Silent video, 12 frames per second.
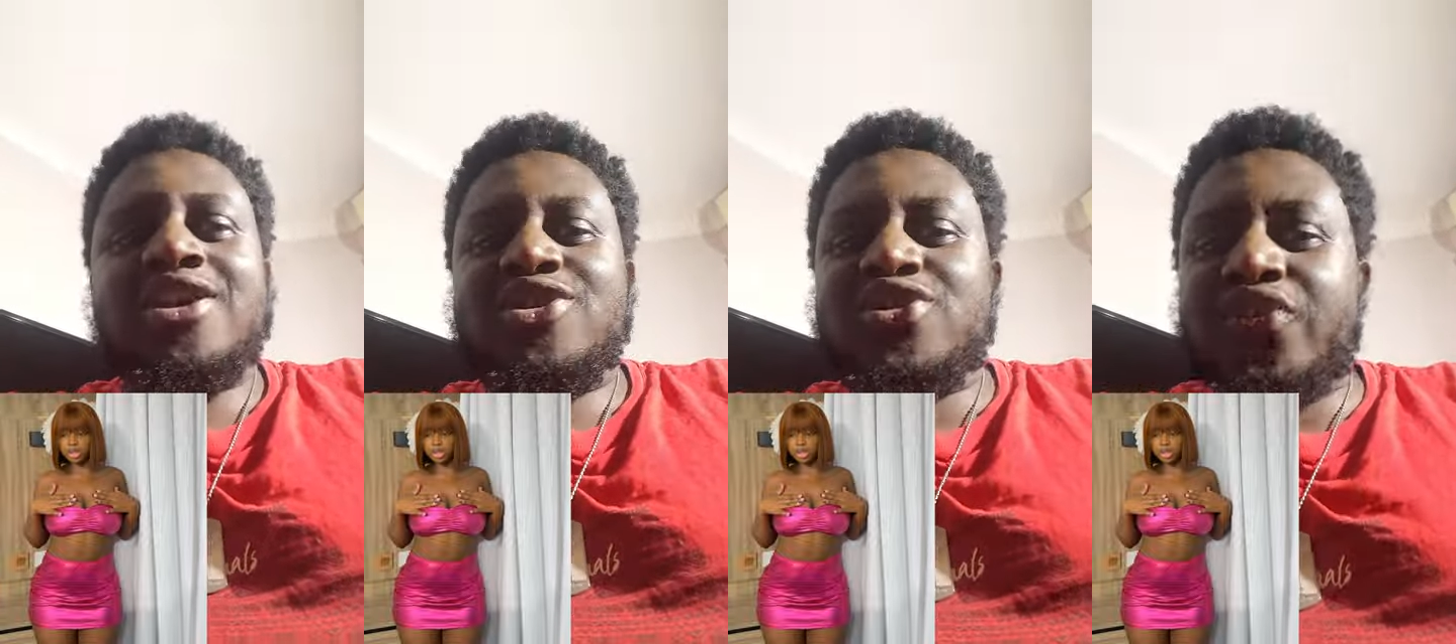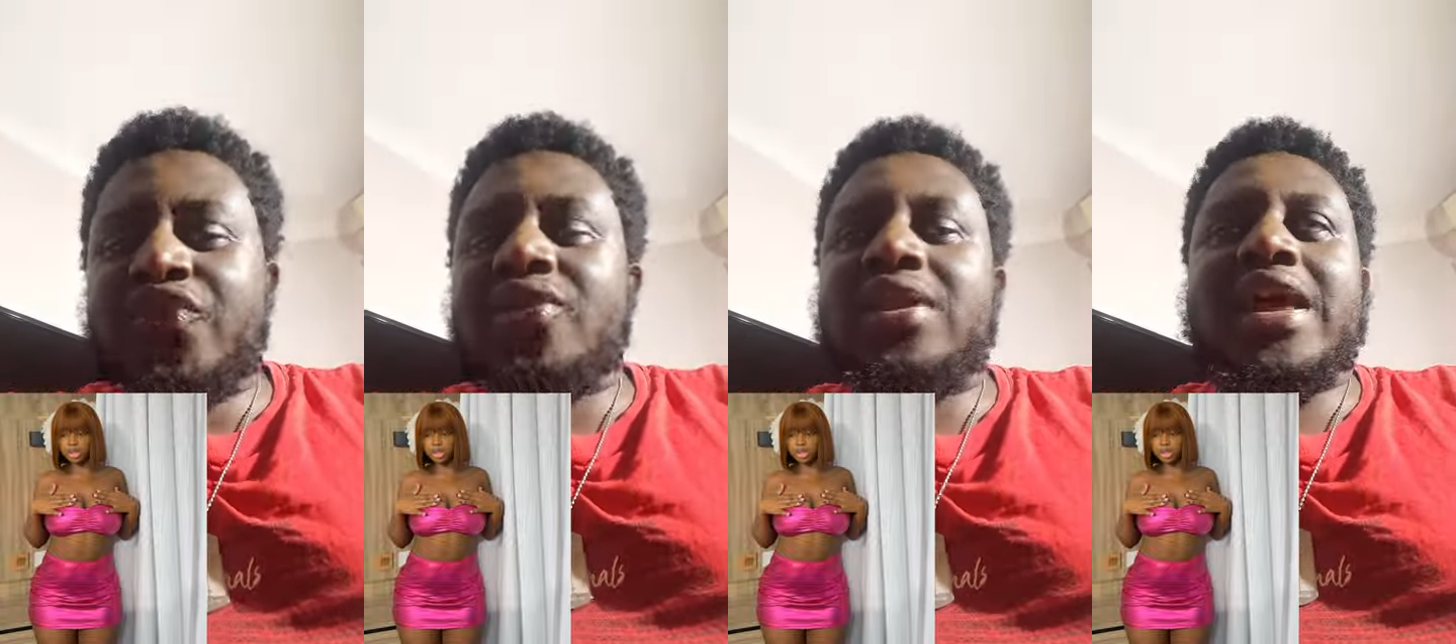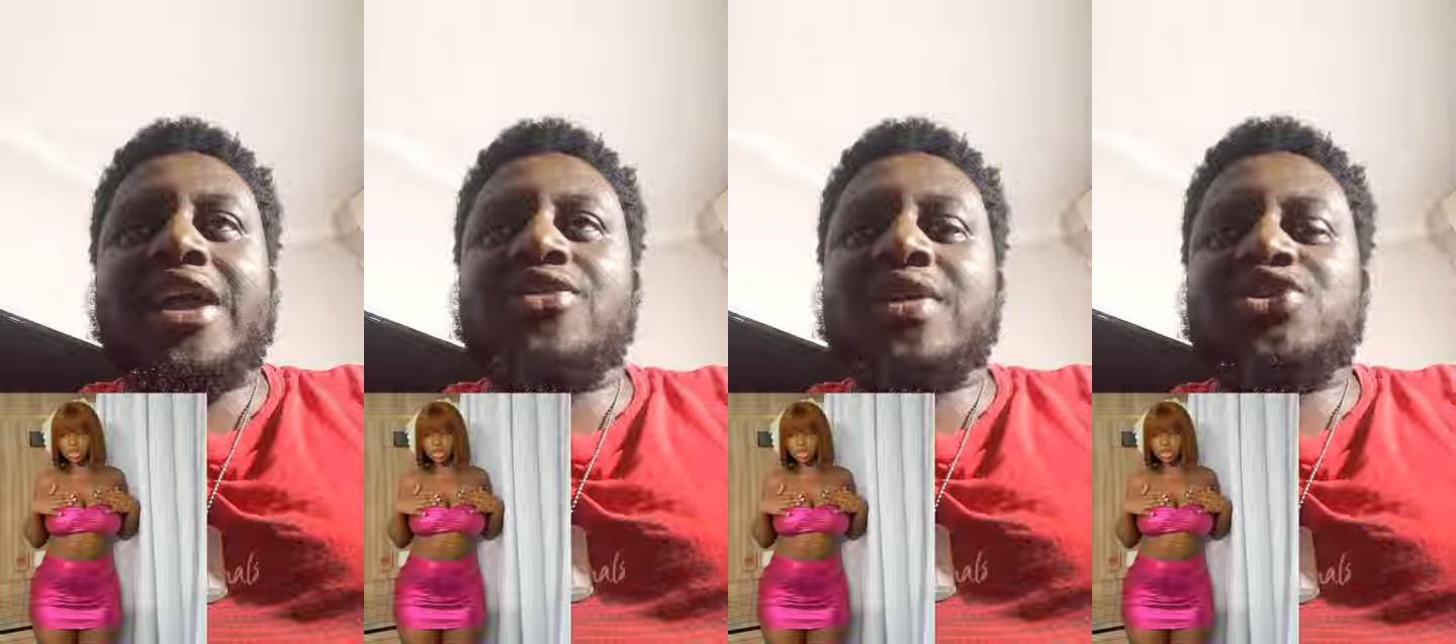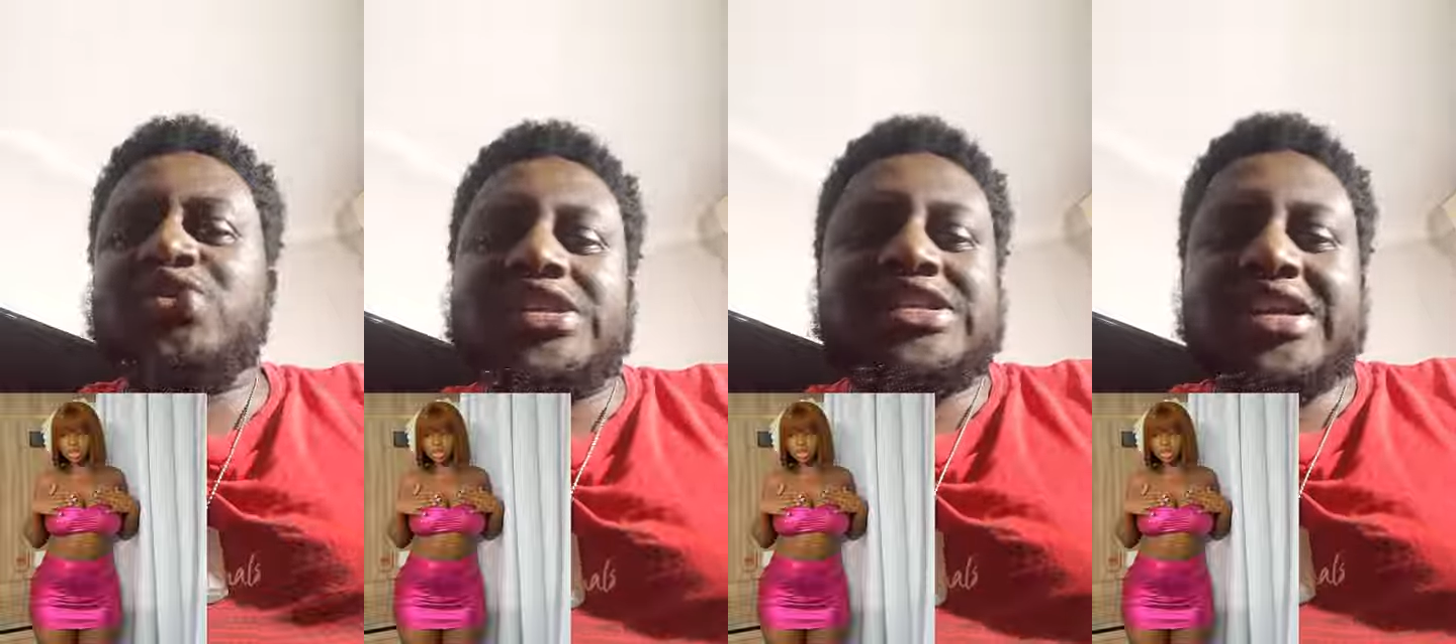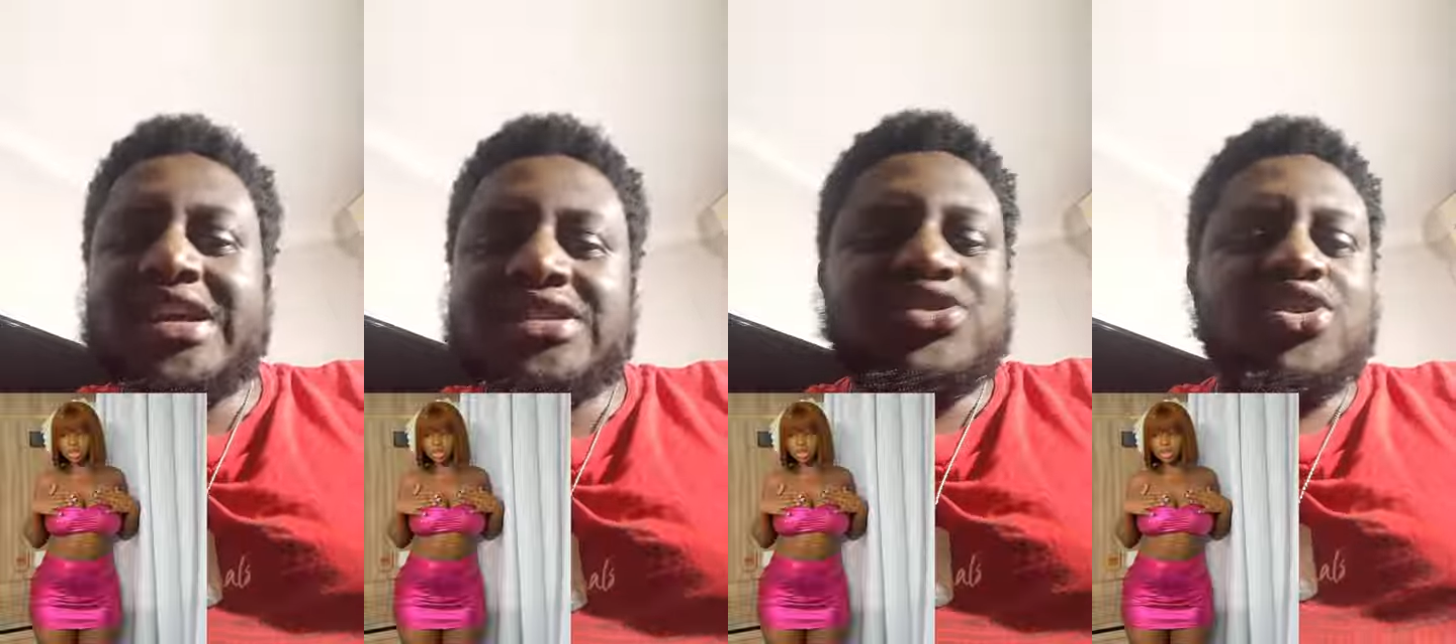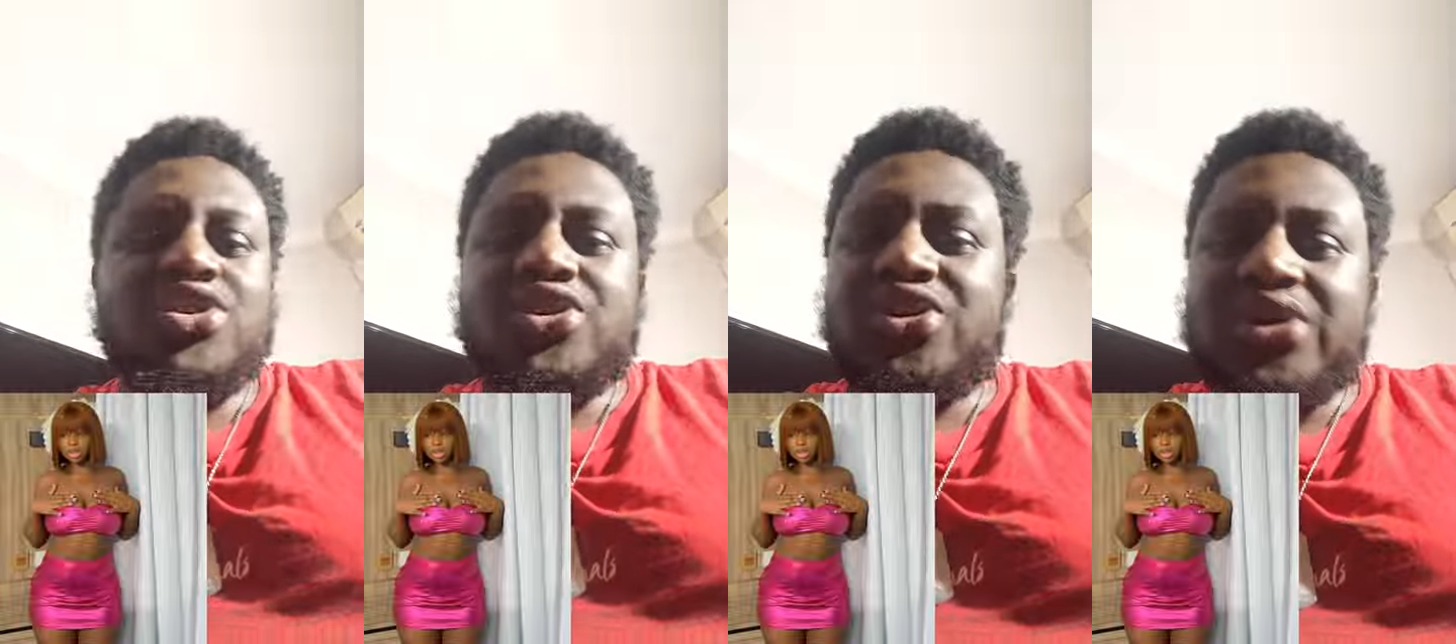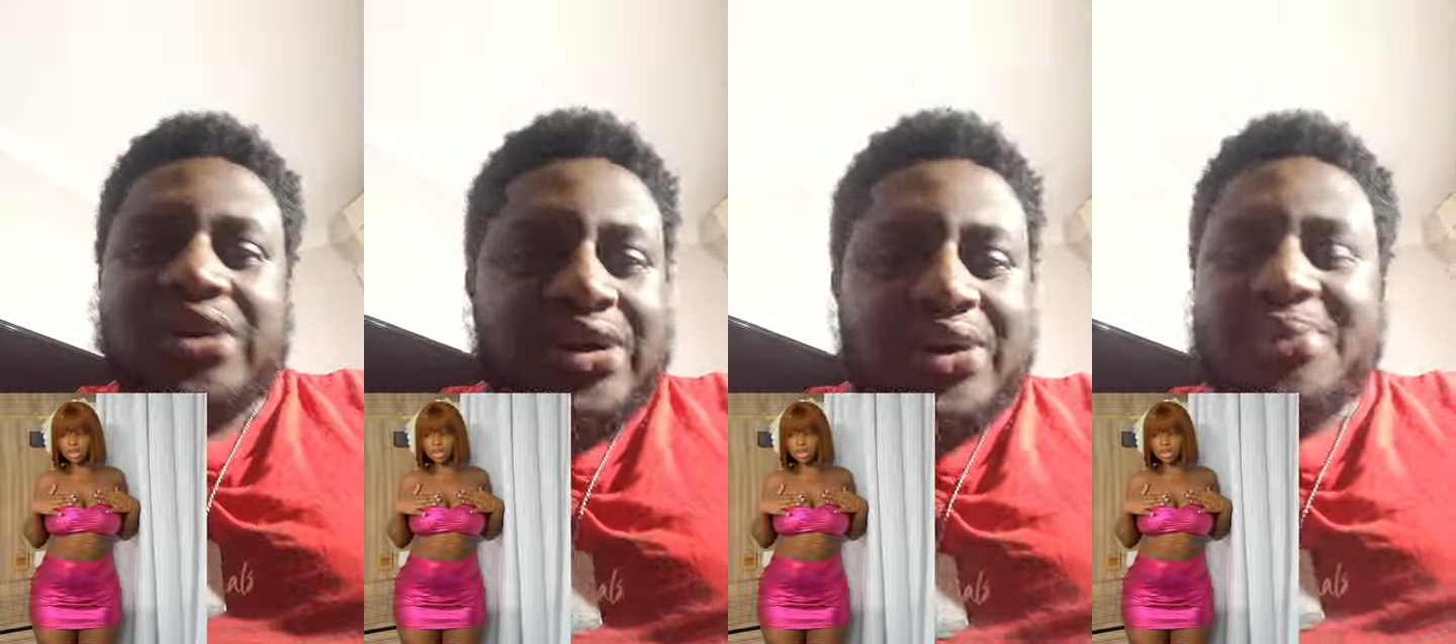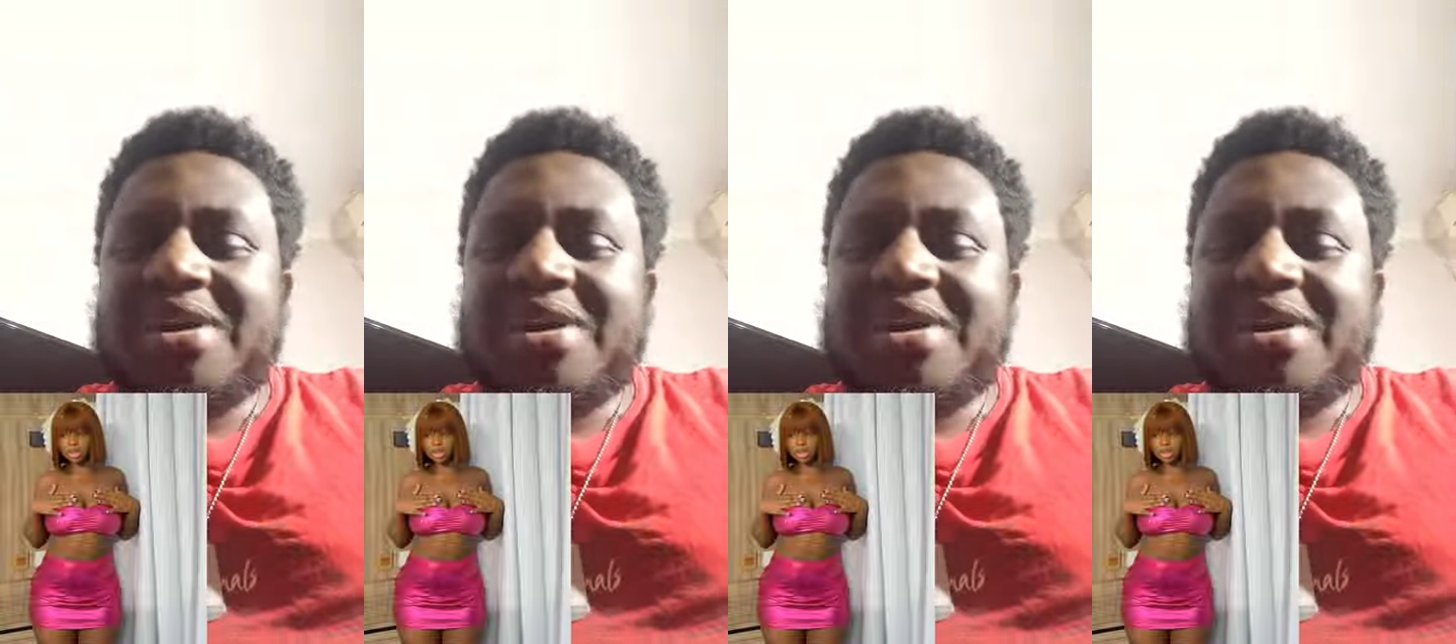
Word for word: you feel like you are 28 or